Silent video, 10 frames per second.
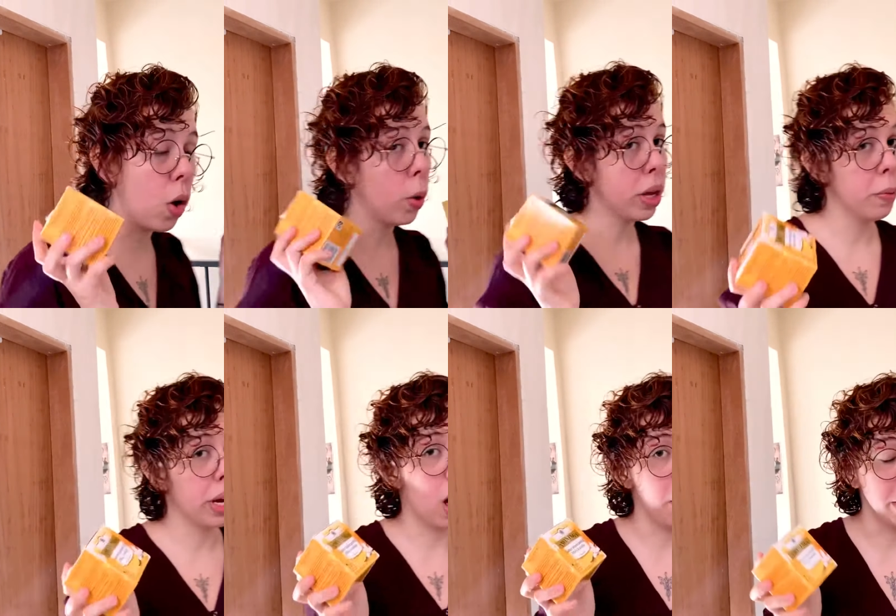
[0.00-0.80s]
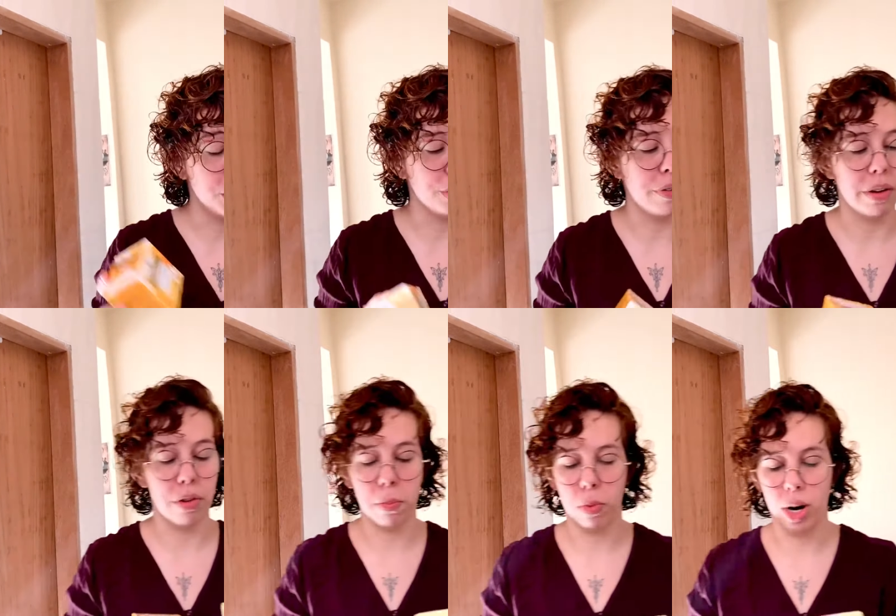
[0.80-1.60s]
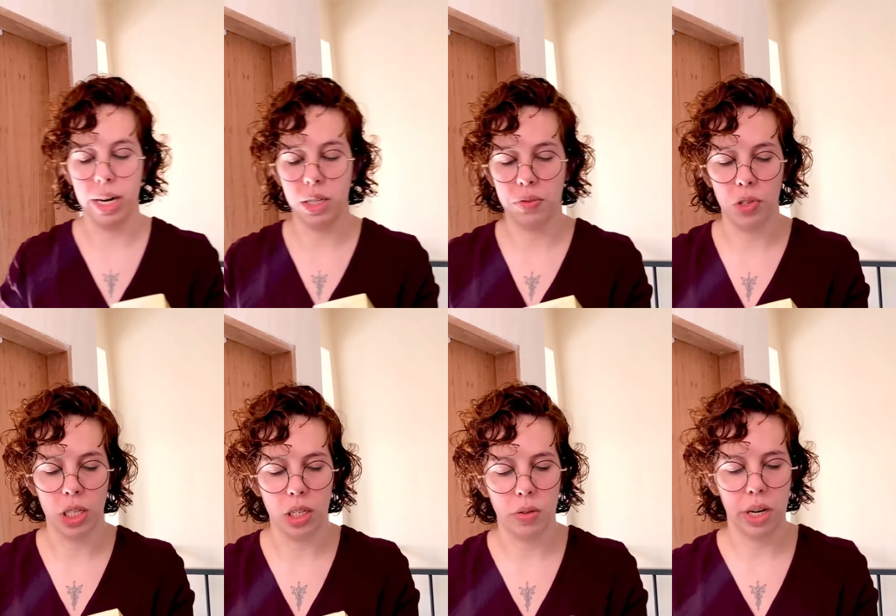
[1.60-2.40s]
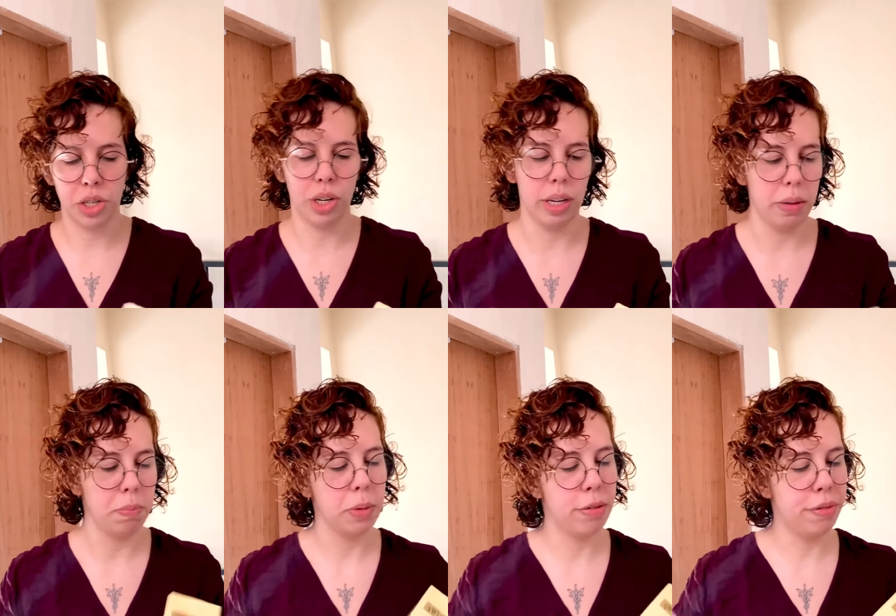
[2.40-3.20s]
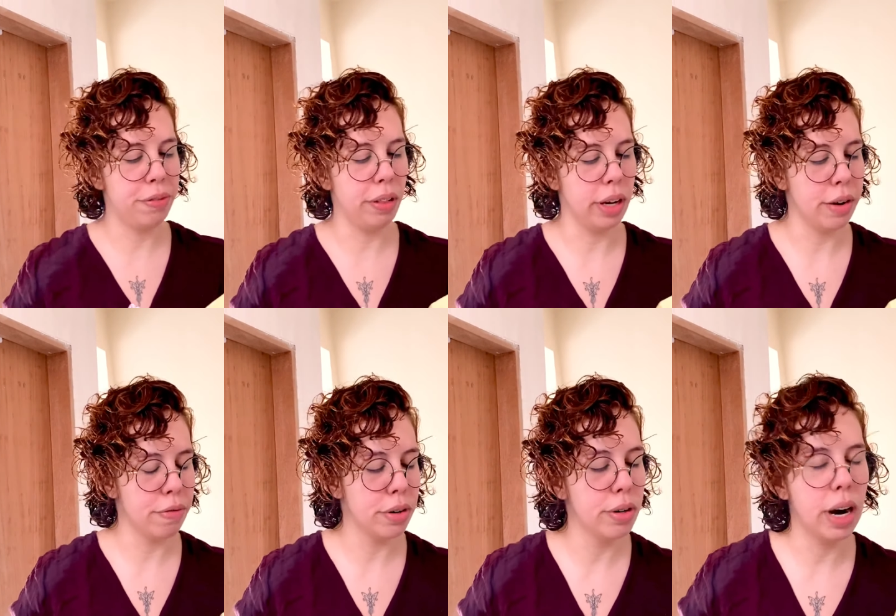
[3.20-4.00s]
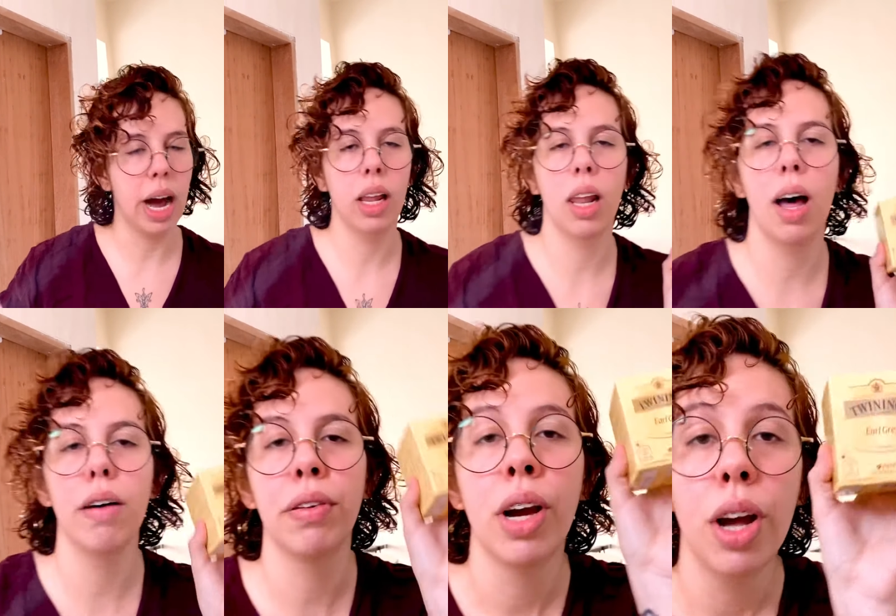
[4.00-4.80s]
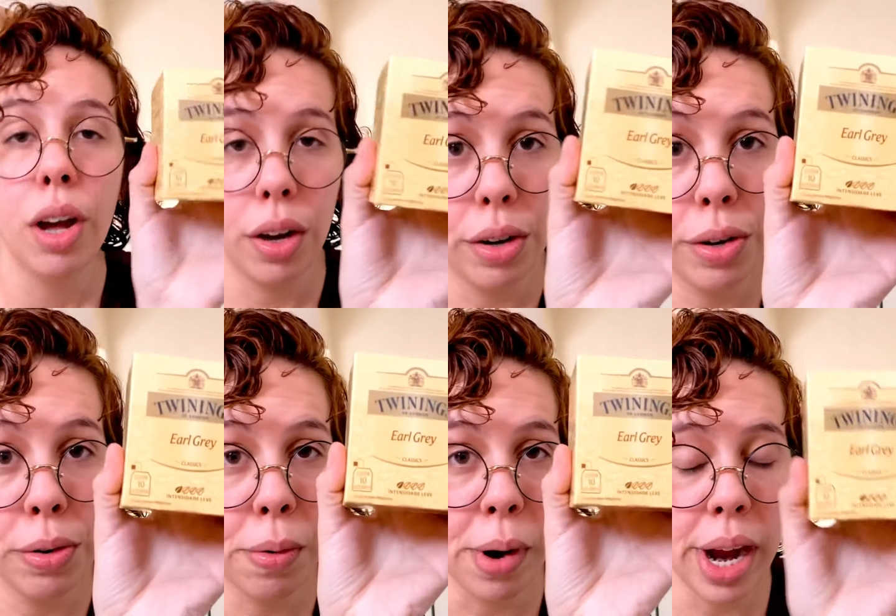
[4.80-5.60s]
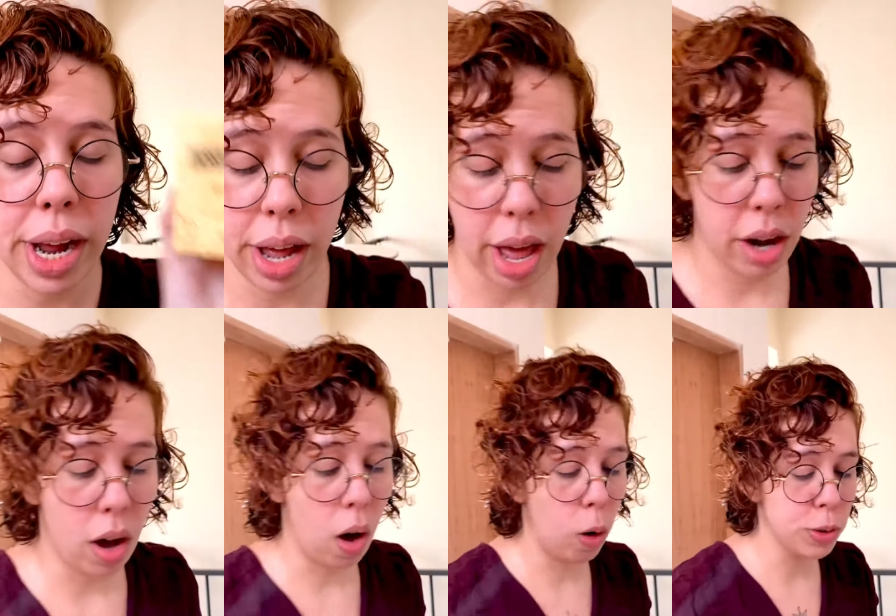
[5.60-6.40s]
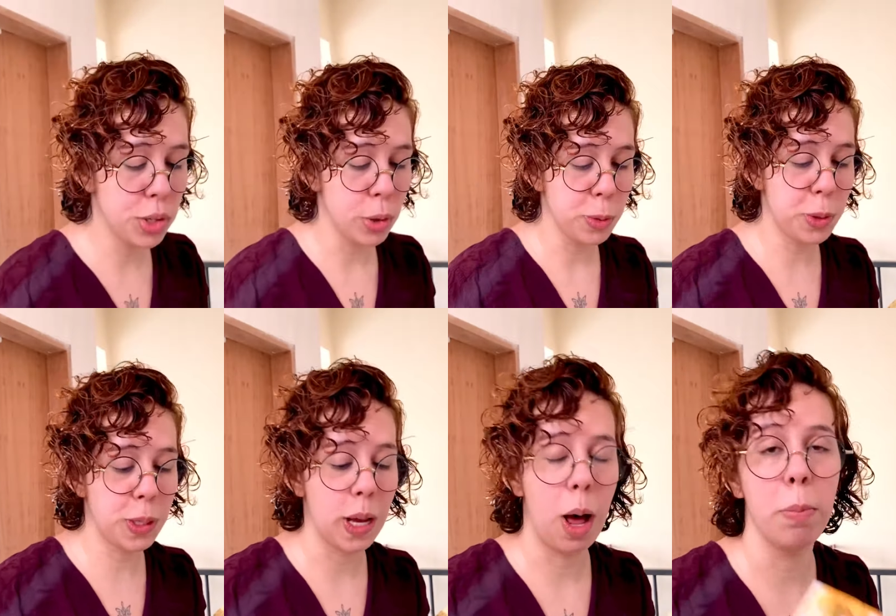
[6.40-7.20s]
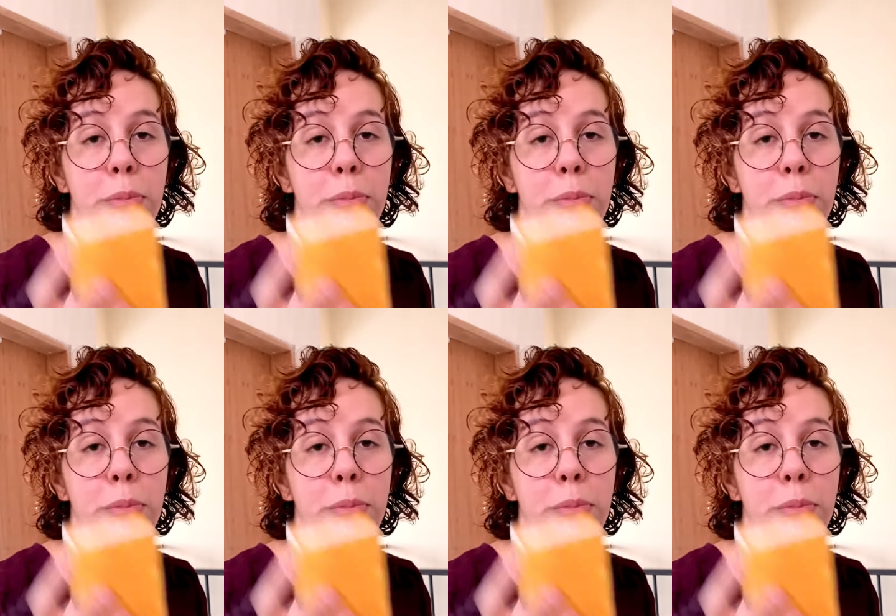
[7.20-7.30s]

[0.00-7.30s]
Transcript: here we go, my two favorite brands of tea, actually, flavor. I love Earl Grey and also some